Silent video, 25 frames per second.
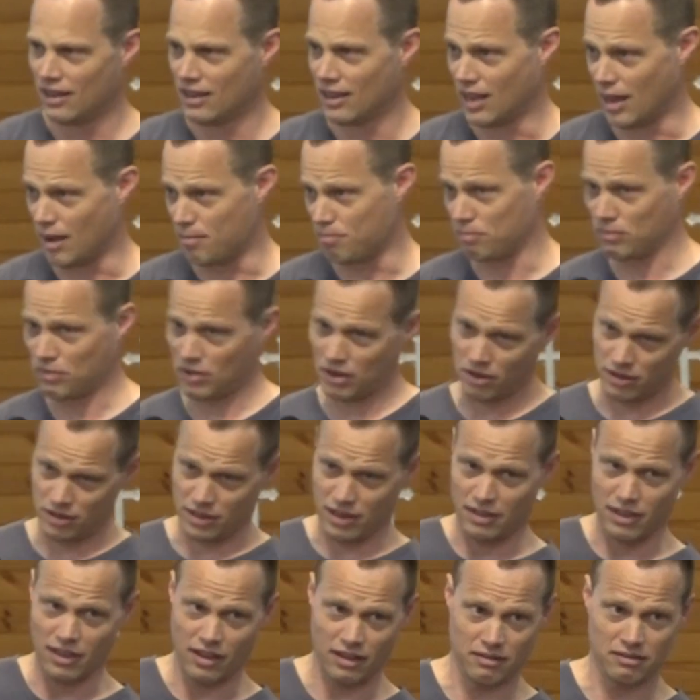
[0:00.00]
On the
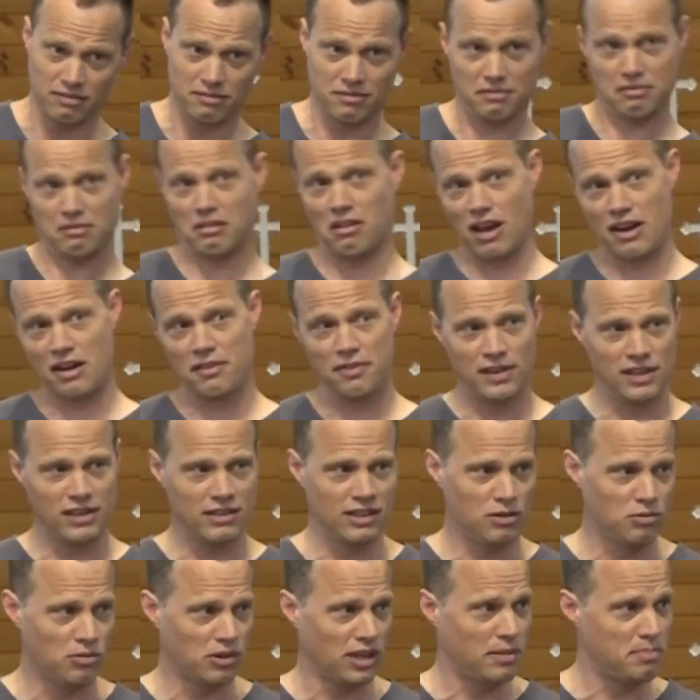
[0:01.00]
other side of things,
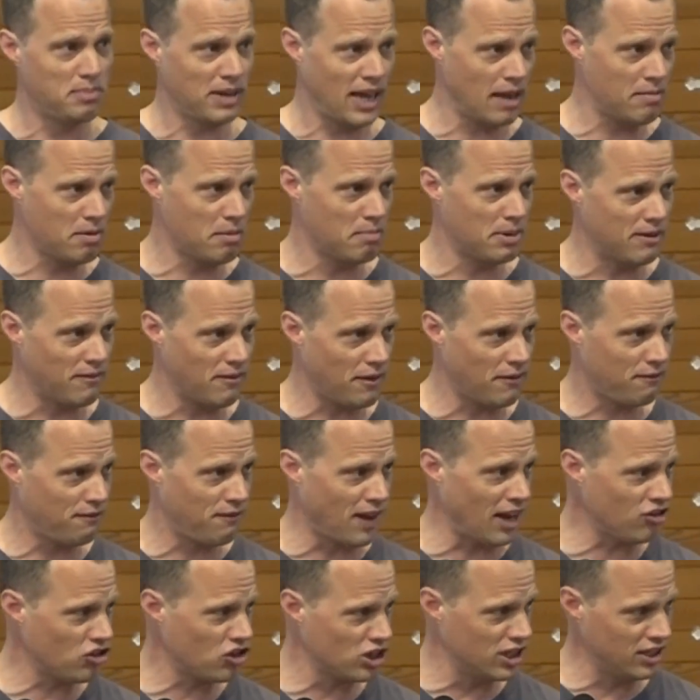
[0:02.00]
he became a bit of a
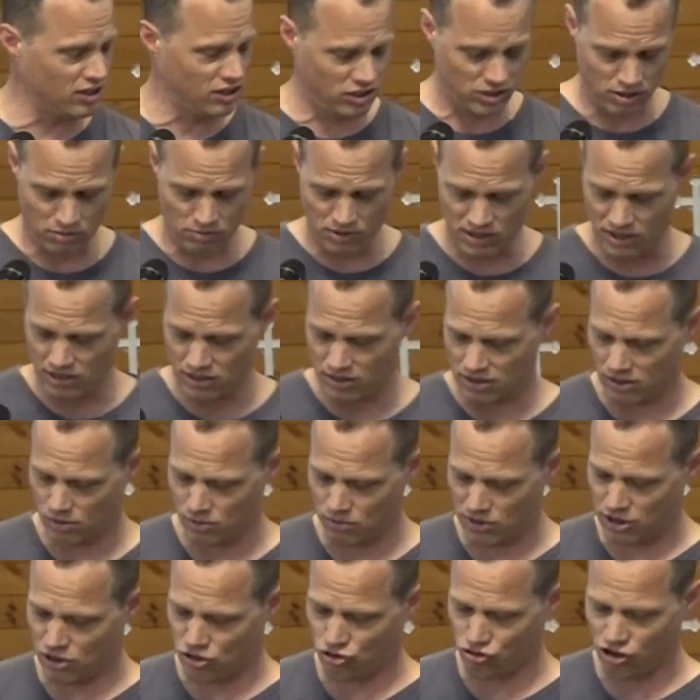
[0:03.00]
fashionista with
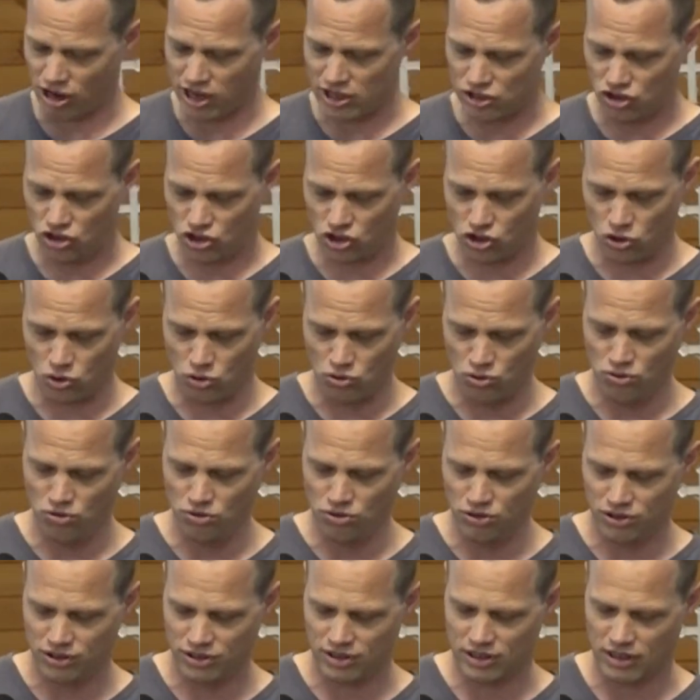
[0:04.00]
his red
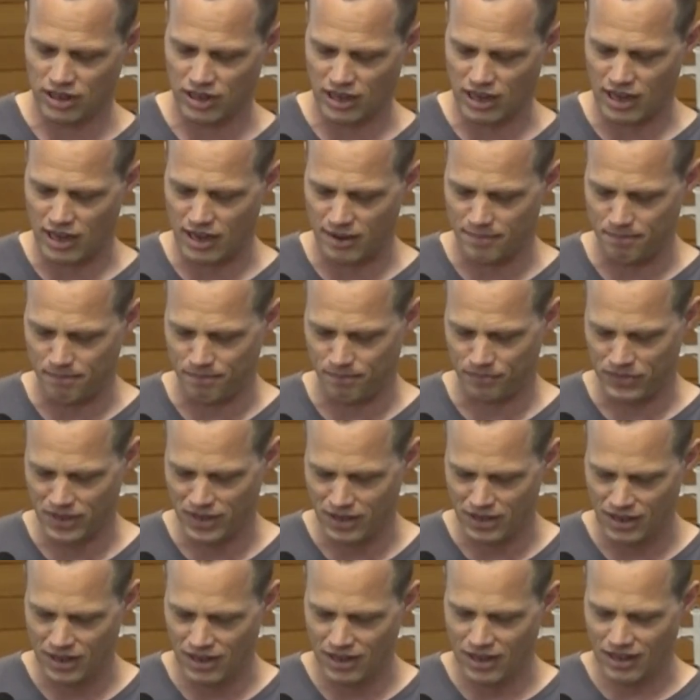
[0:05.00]
shoes. And
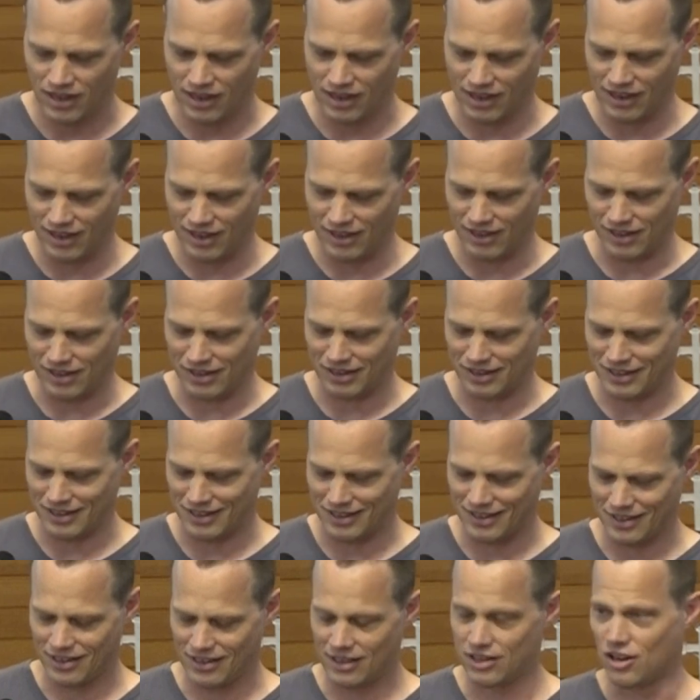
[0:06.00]

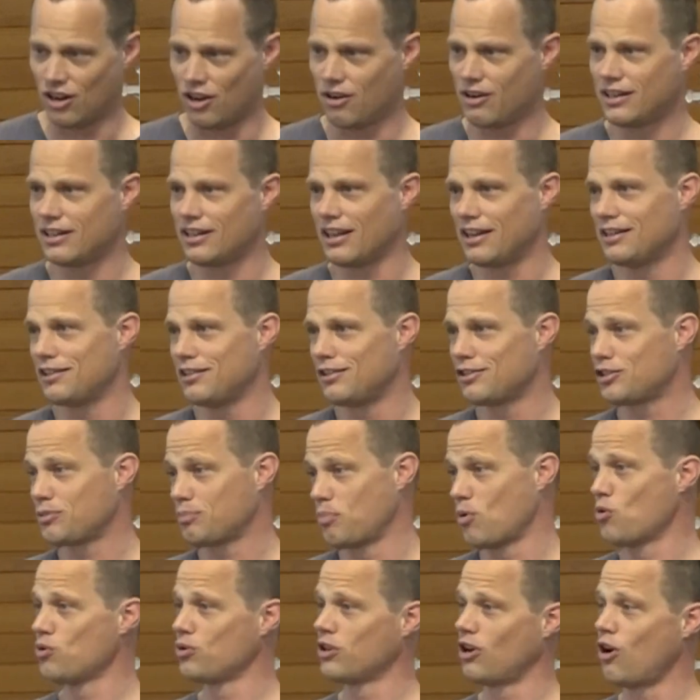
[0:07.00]
he
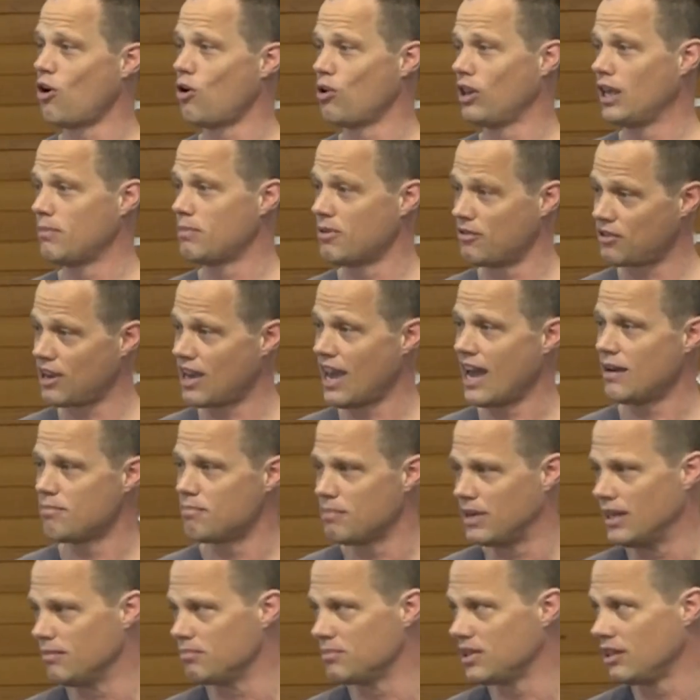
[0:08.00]
spawned a whole heap of cat
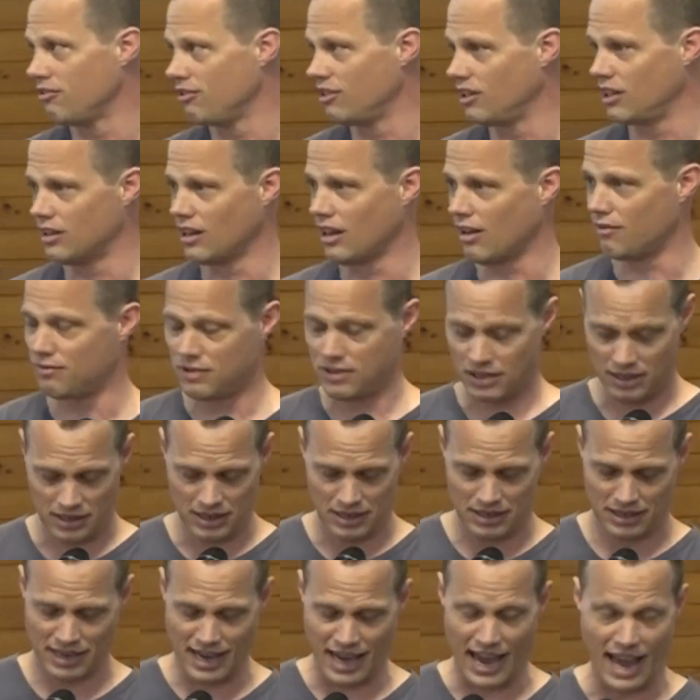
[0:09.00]
memes. He really loved
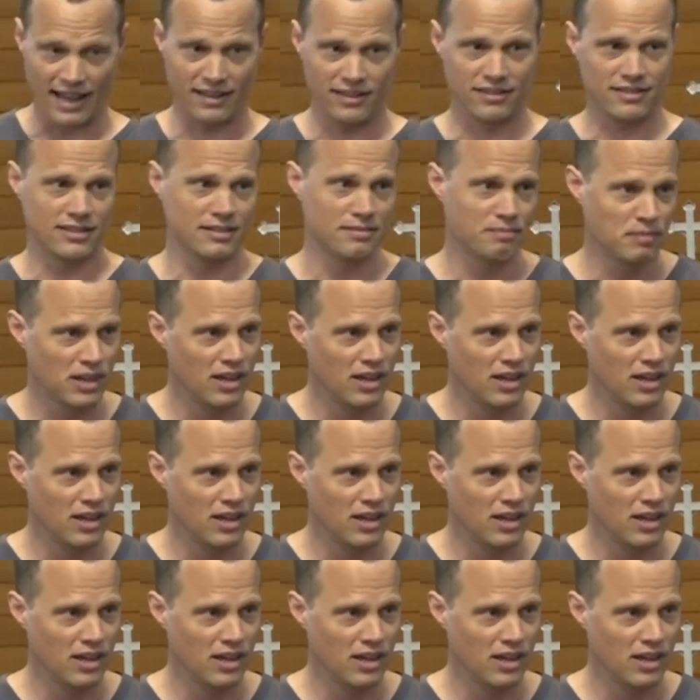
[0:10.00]
cats.